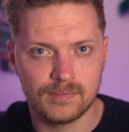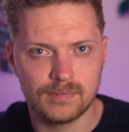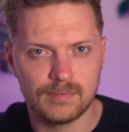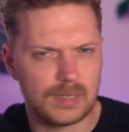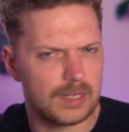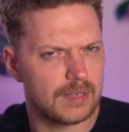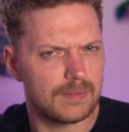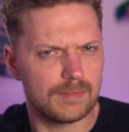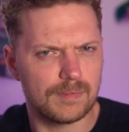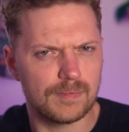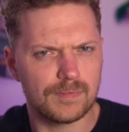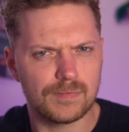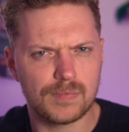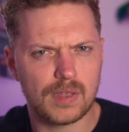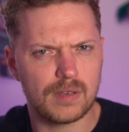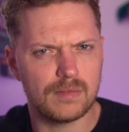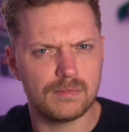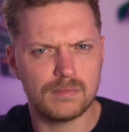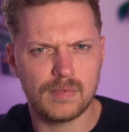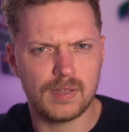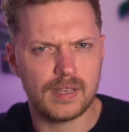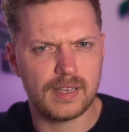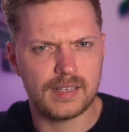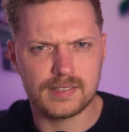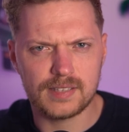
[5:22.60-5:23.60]
But
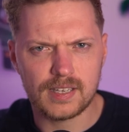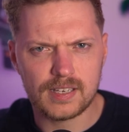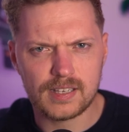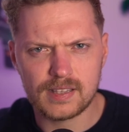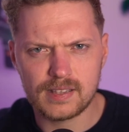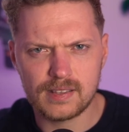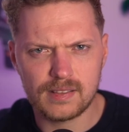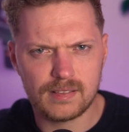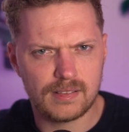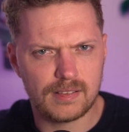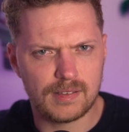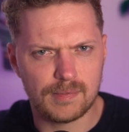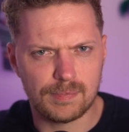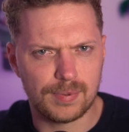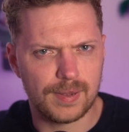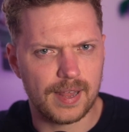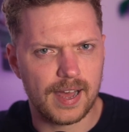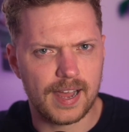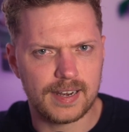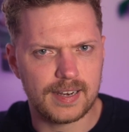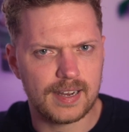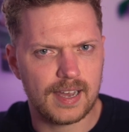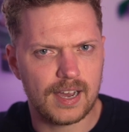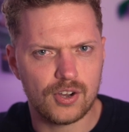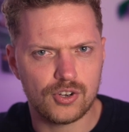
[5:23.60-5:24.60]
is that the
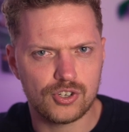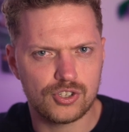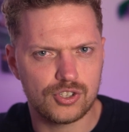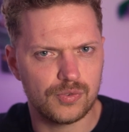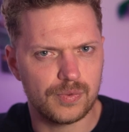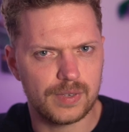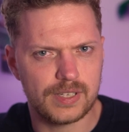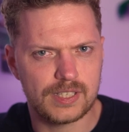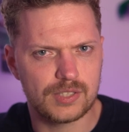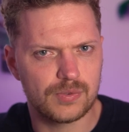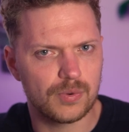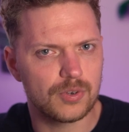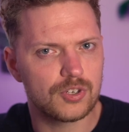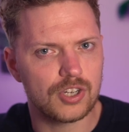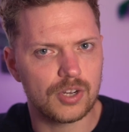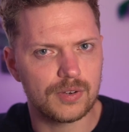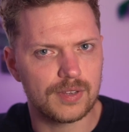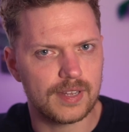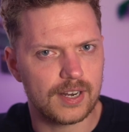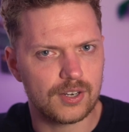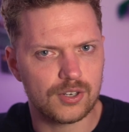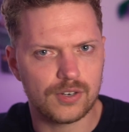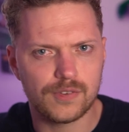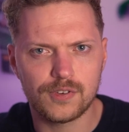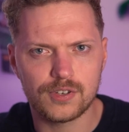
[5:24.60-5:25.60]
plan now? Should we switch out
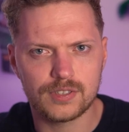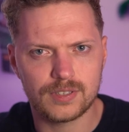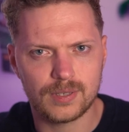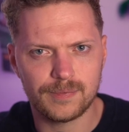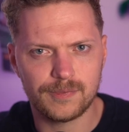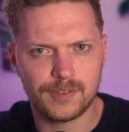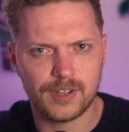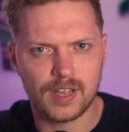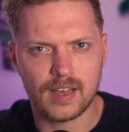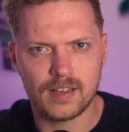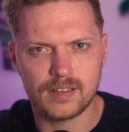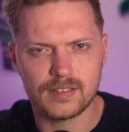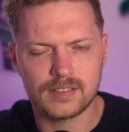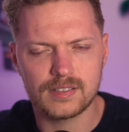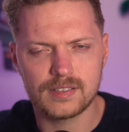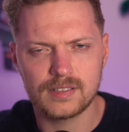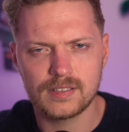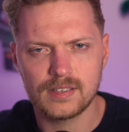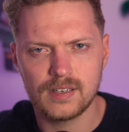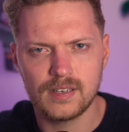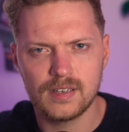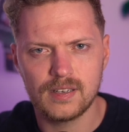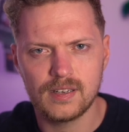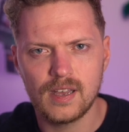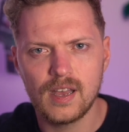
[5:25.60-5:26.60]
Nitro for something else?
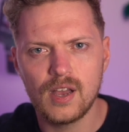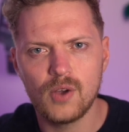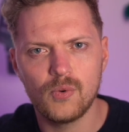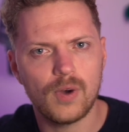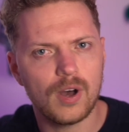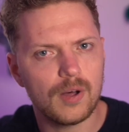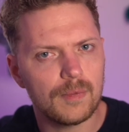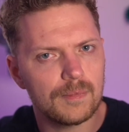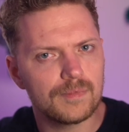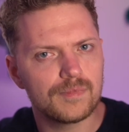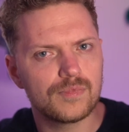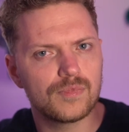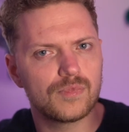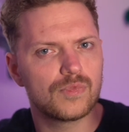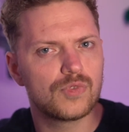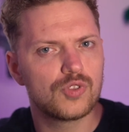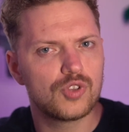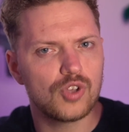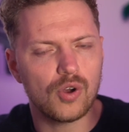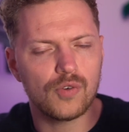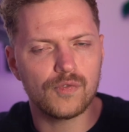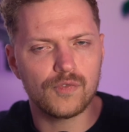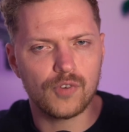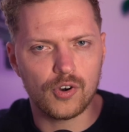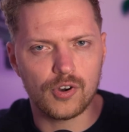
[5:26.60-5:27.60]
Well,
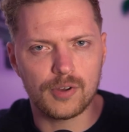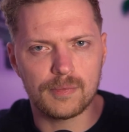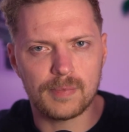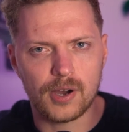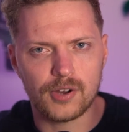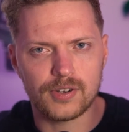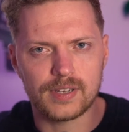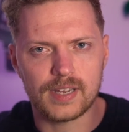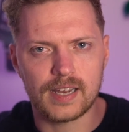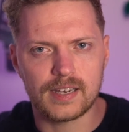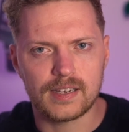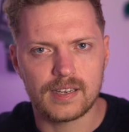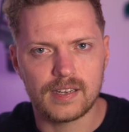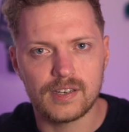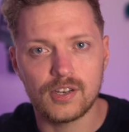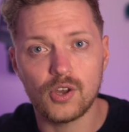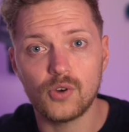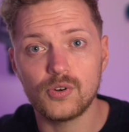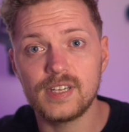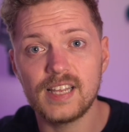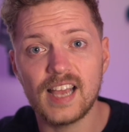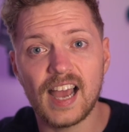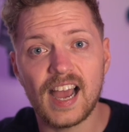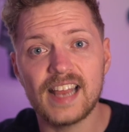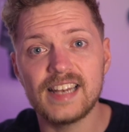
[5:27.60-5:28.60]
don't worry about that. No,
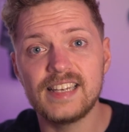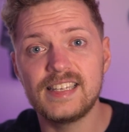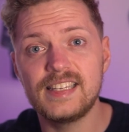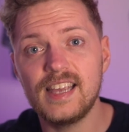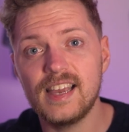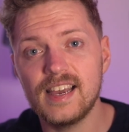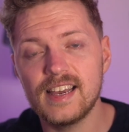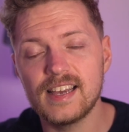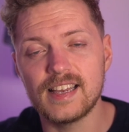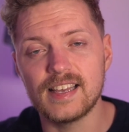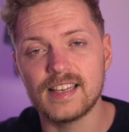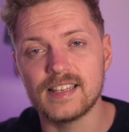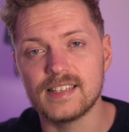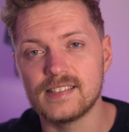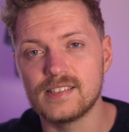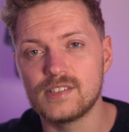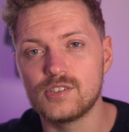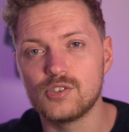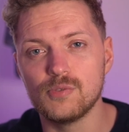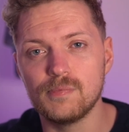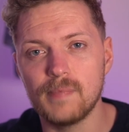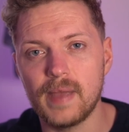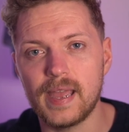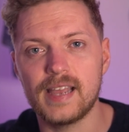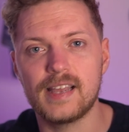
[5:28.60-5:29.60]
the idea is
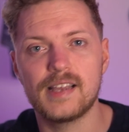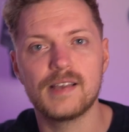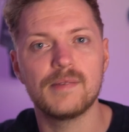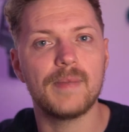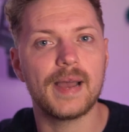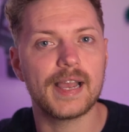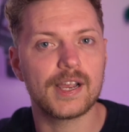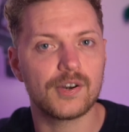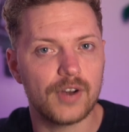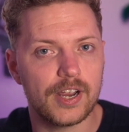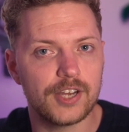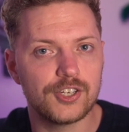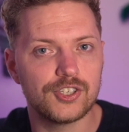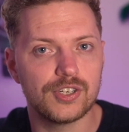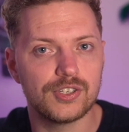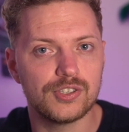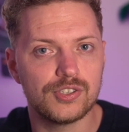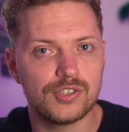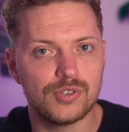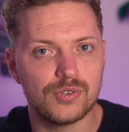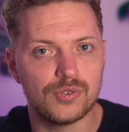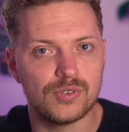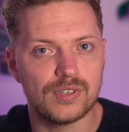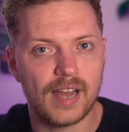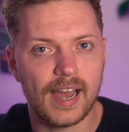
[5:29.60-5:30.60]
to make migration
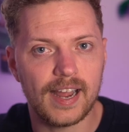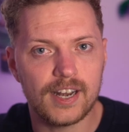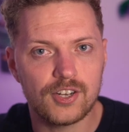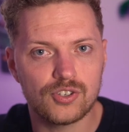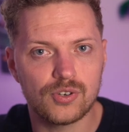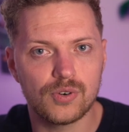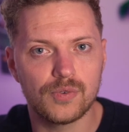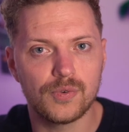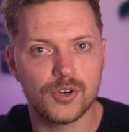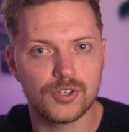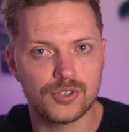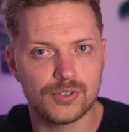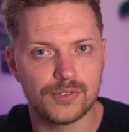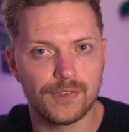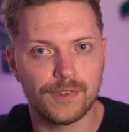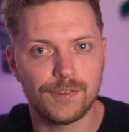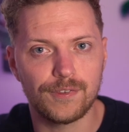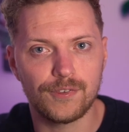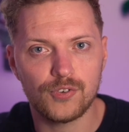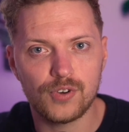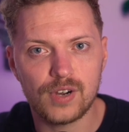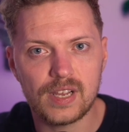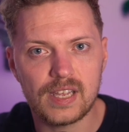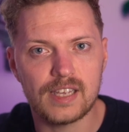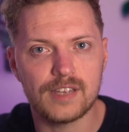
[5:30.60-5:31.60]
to Nitro version
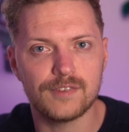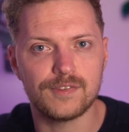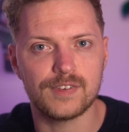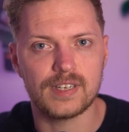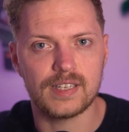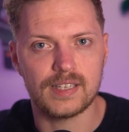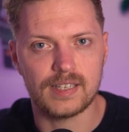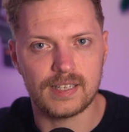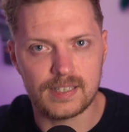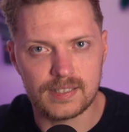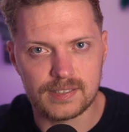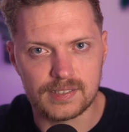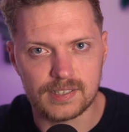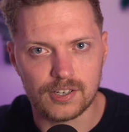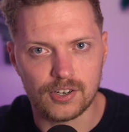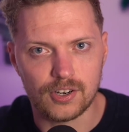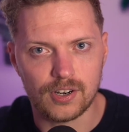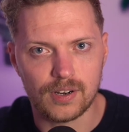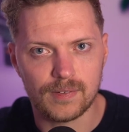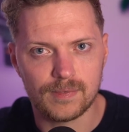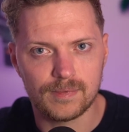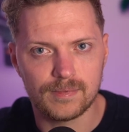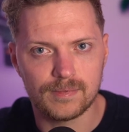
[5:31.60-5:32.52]
3 even easier.